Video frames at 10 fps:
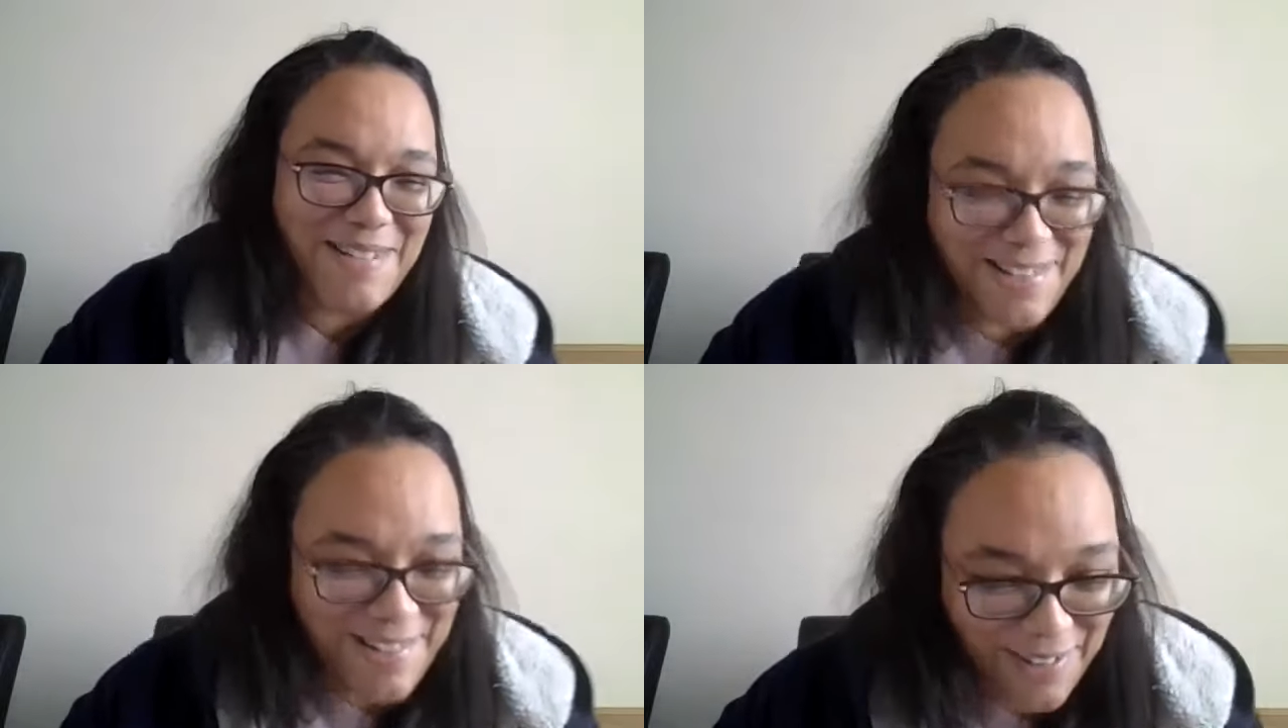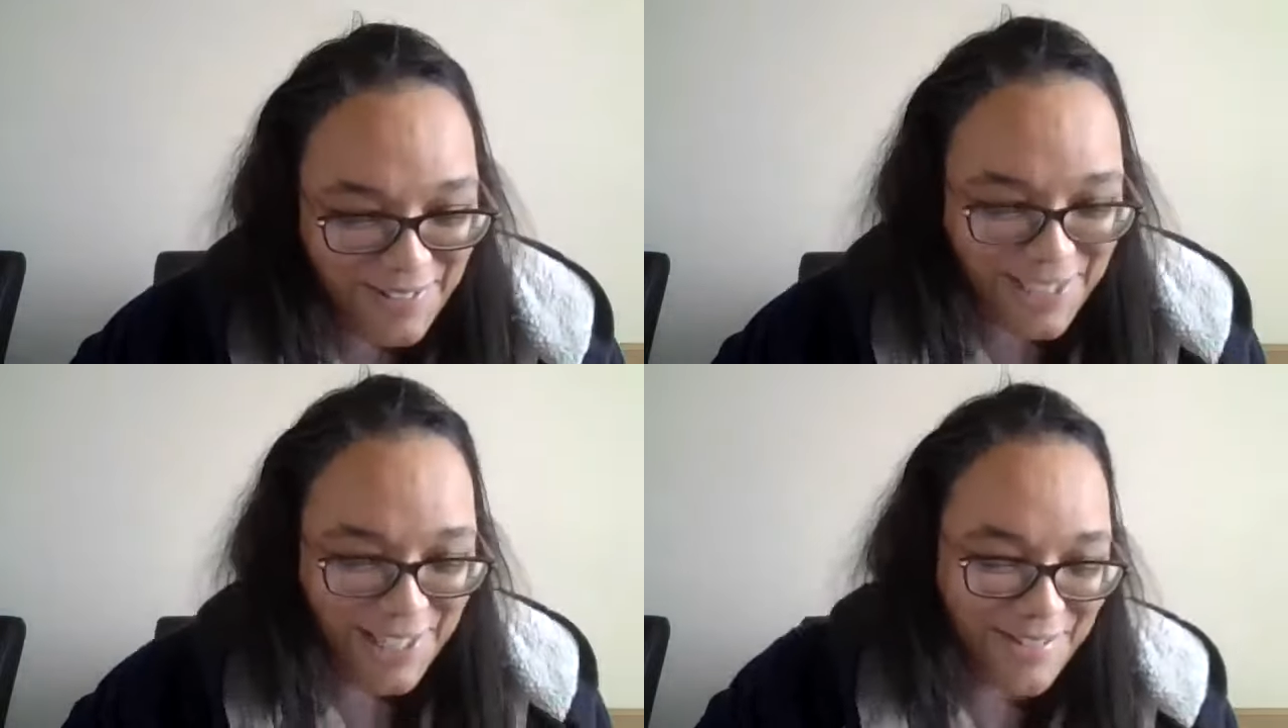and you
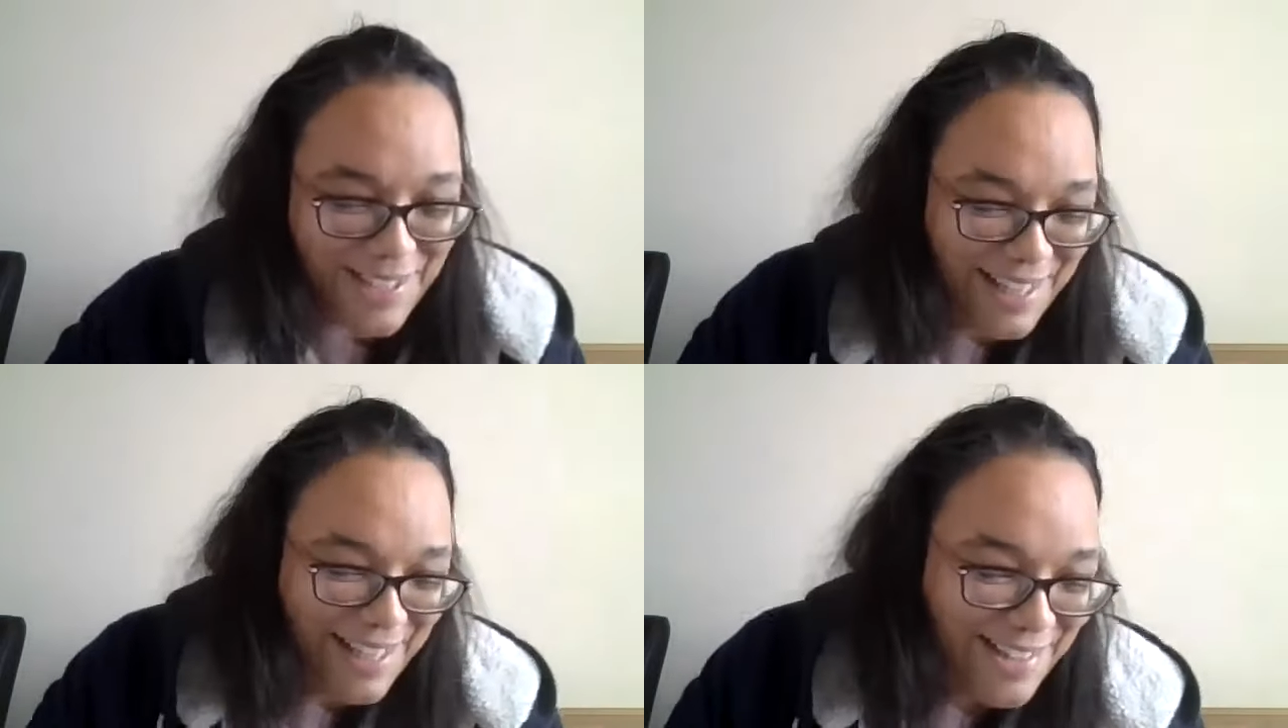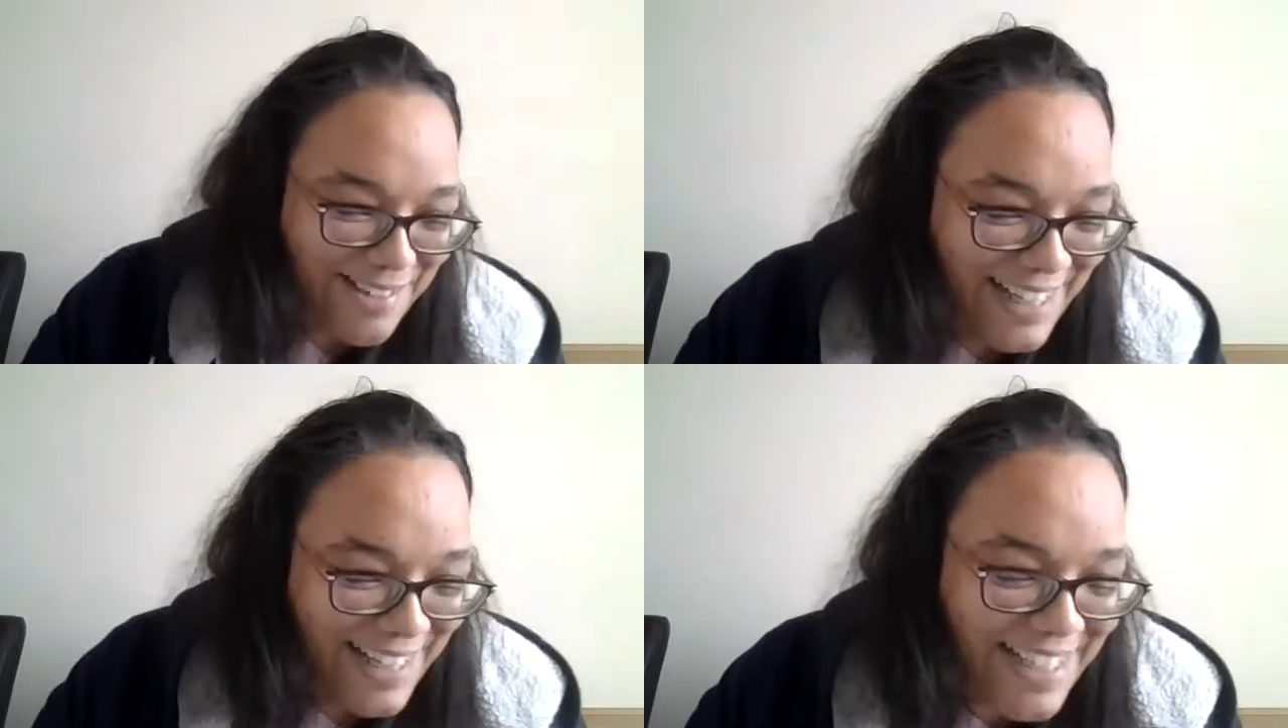have two, so that's
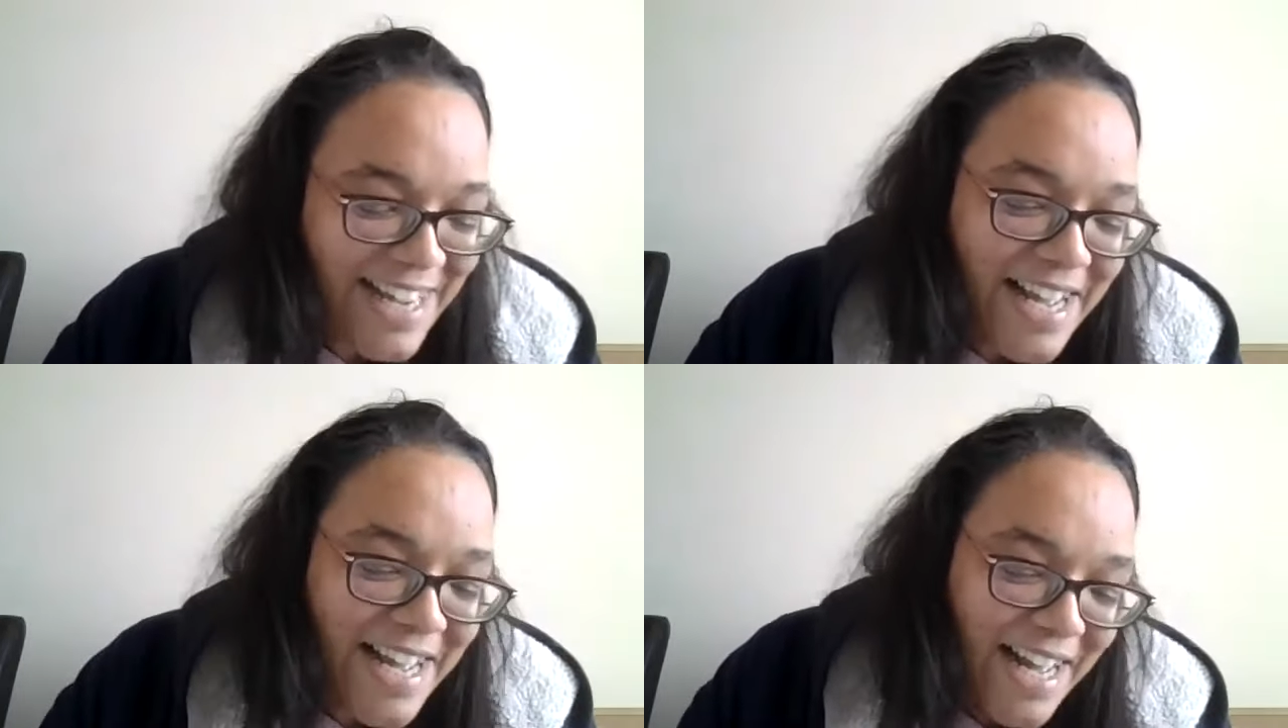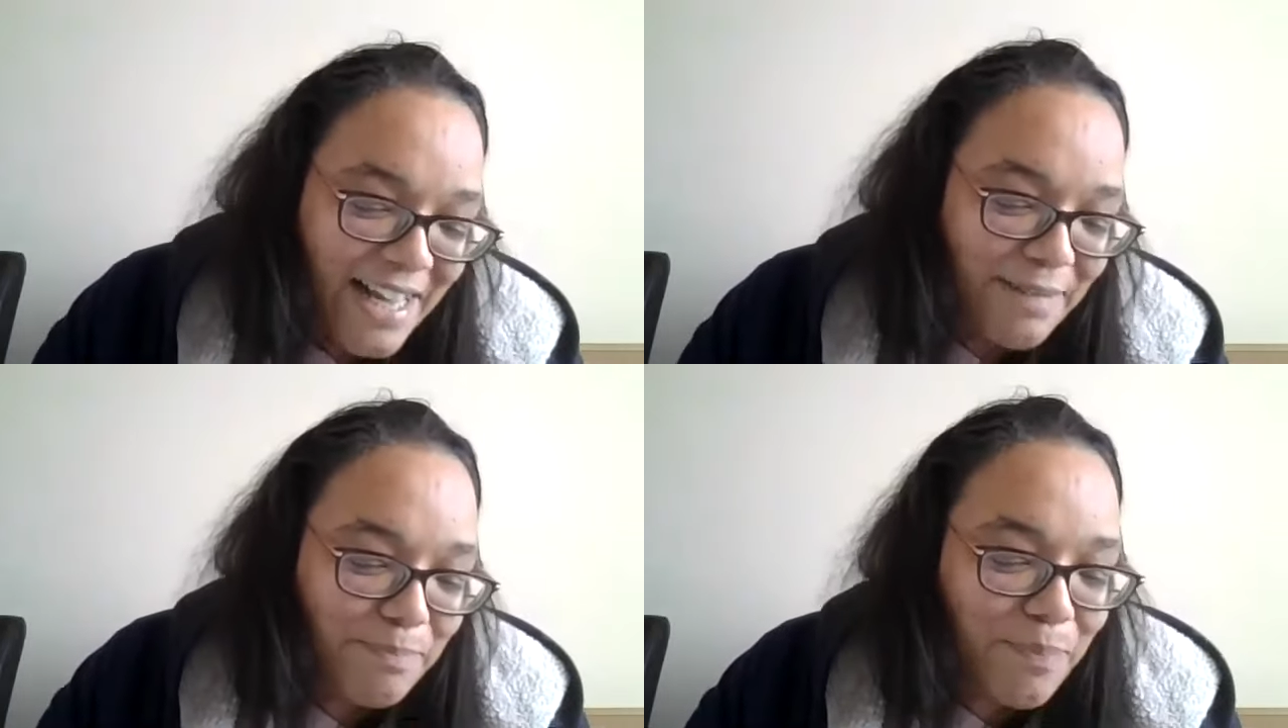great.
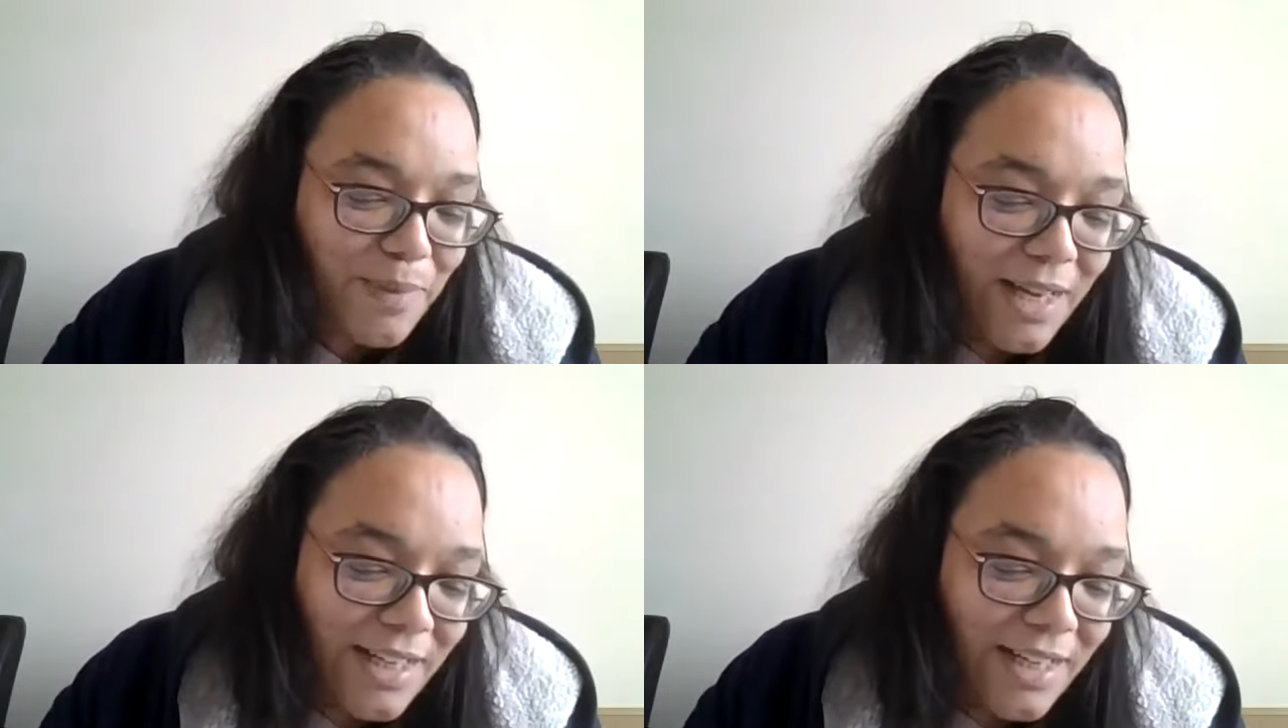And